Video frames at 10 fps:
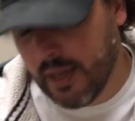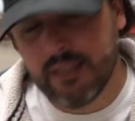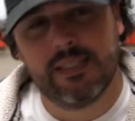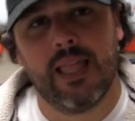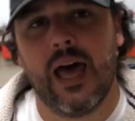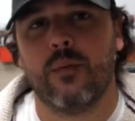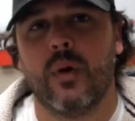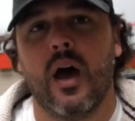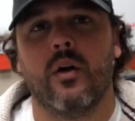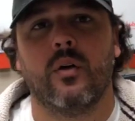It's not
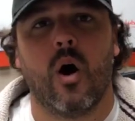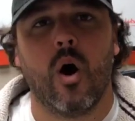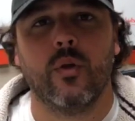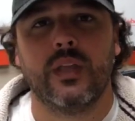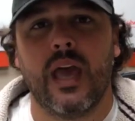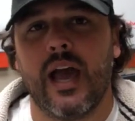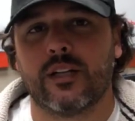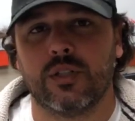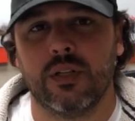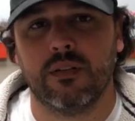about all the
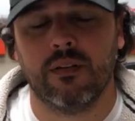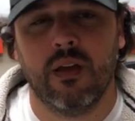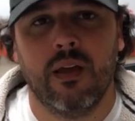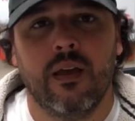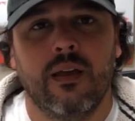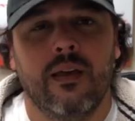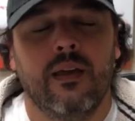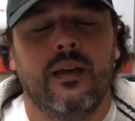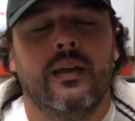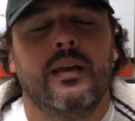action.
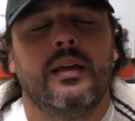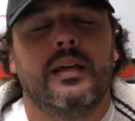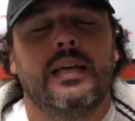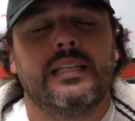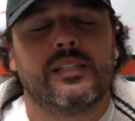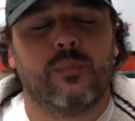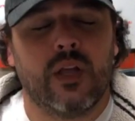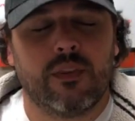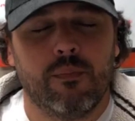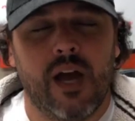It's
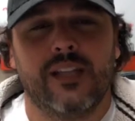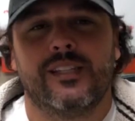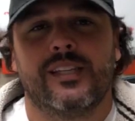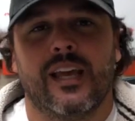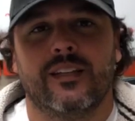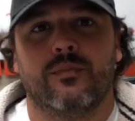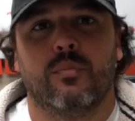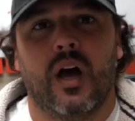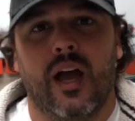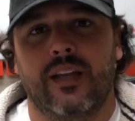about the mindset
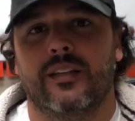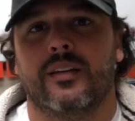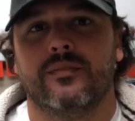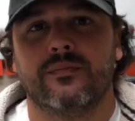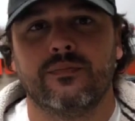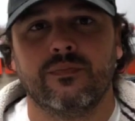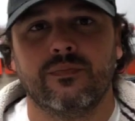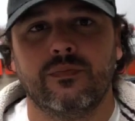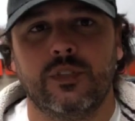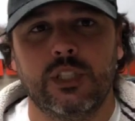behind it.
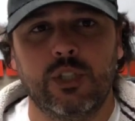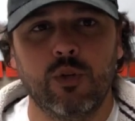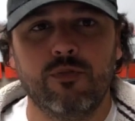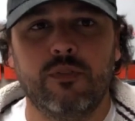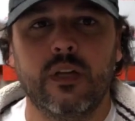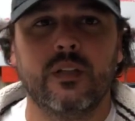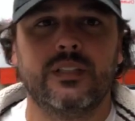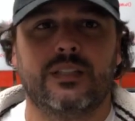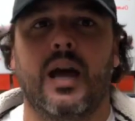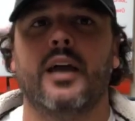Do you feel
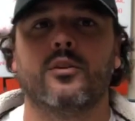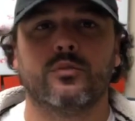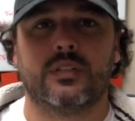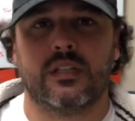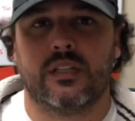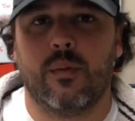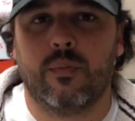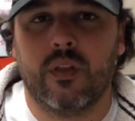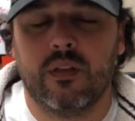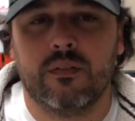entitled to
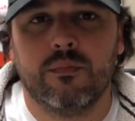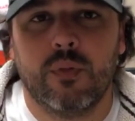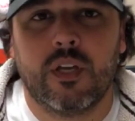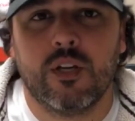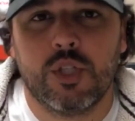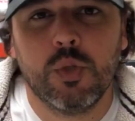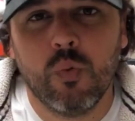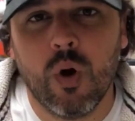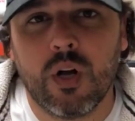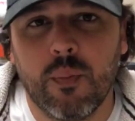something because you
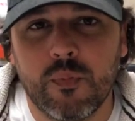woke